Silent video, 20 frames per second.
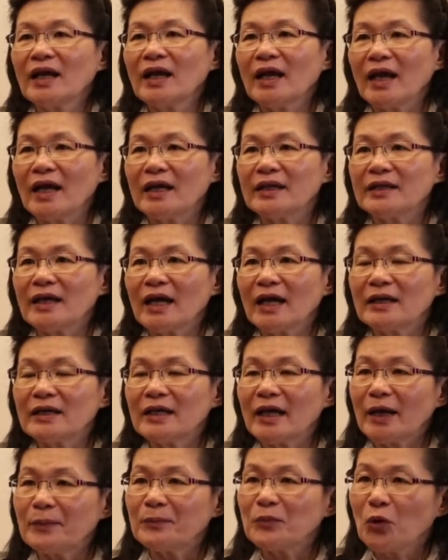And I
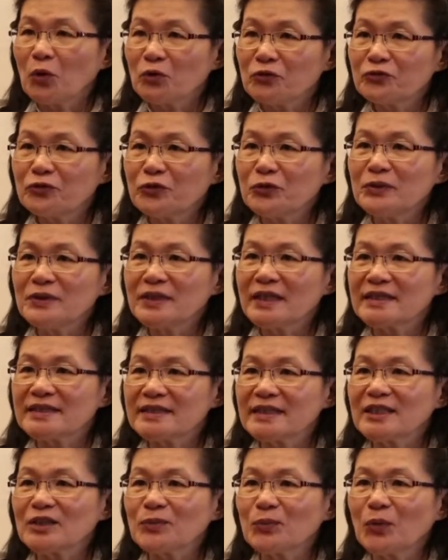am hopeful that
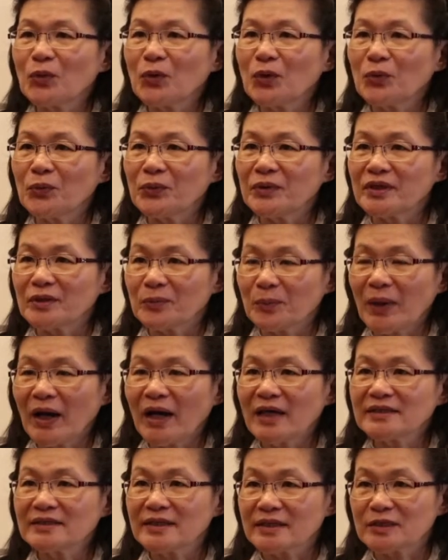Singapore, with the
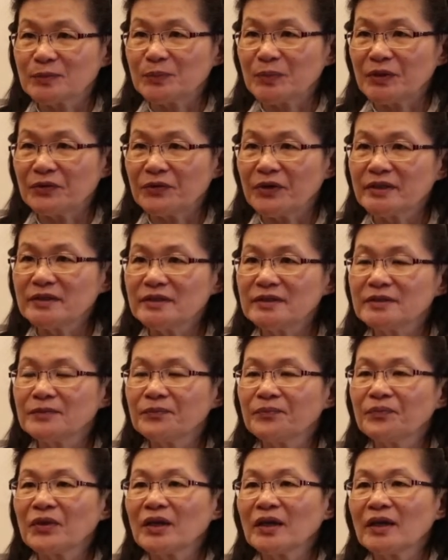past experience
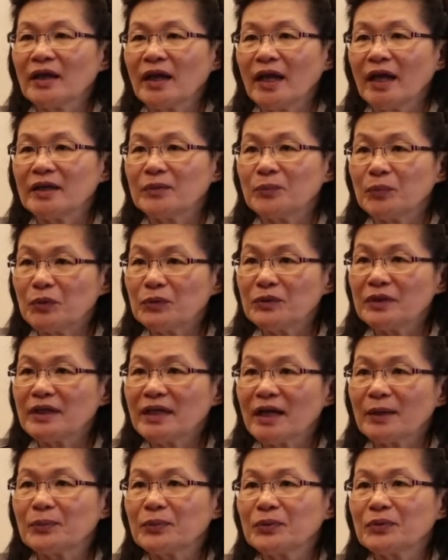and building
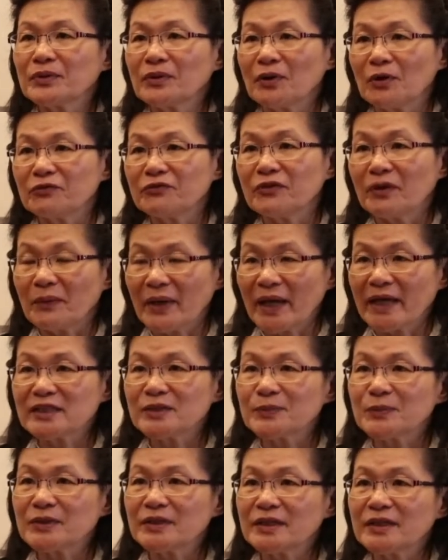up of our
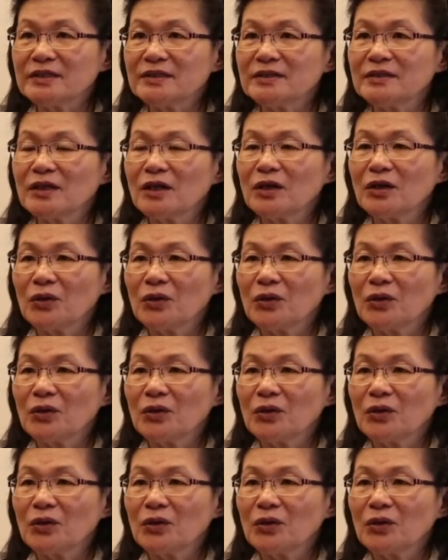expertise,